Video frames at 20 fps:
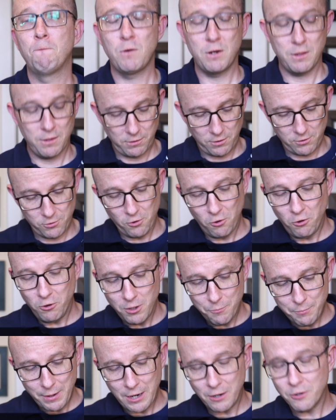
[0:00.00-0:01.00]
This is
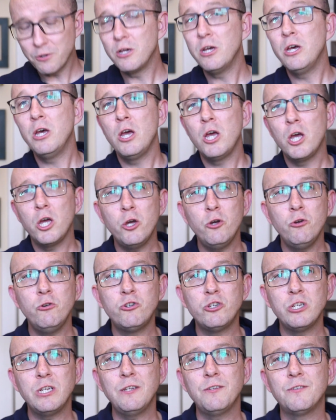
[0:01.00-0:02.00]
all about who
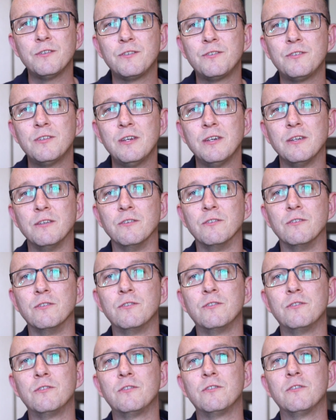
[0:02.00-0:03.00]
Jesus
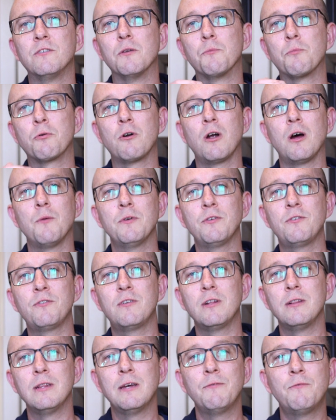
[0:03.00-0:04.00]
is, the
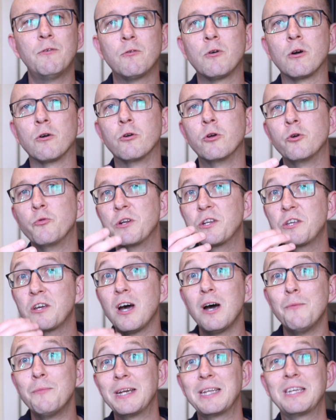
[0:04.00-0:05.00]
promised deliverer who would
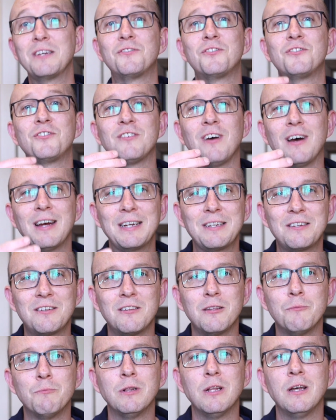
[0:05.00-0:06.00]
come and give sight
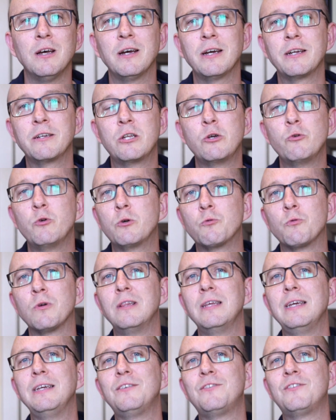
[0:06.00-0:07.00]
to the blind, who would
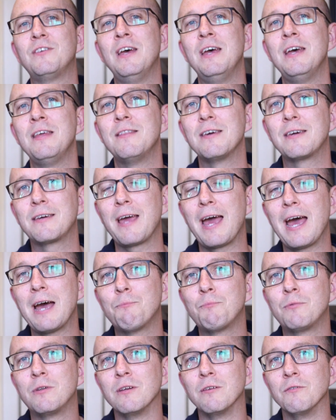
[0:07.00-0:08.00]
release the
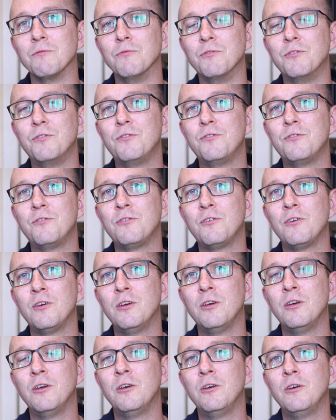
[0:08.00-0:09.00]
captives,
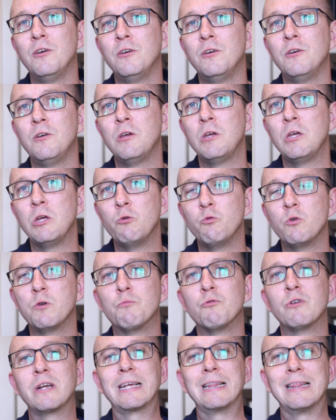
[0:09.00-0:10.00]
who
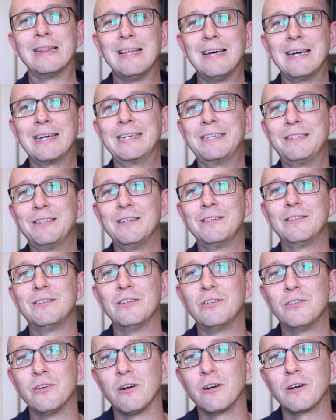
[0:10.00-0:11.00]
would bring light
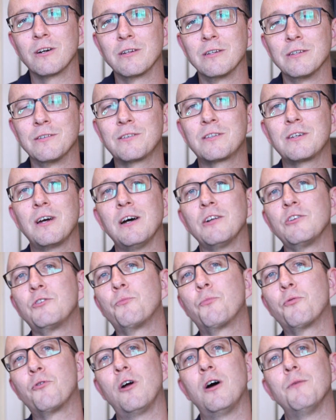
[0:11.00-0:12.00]
into darkness,
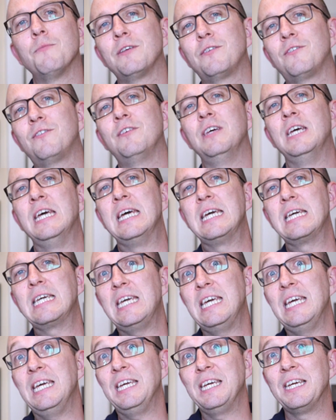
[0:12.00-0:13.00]
God's promised
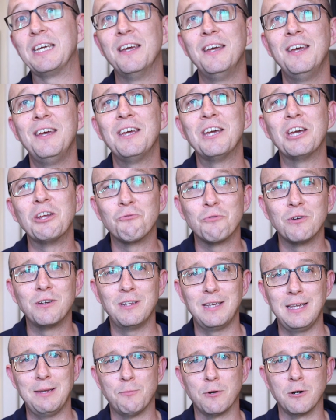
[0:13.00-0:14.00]
King and
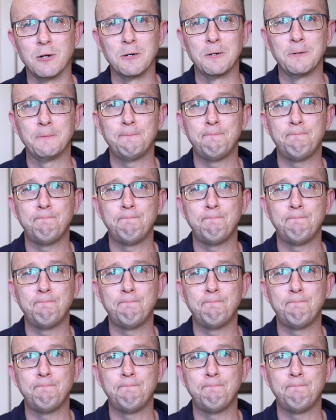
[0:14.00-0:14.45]
Redeemer.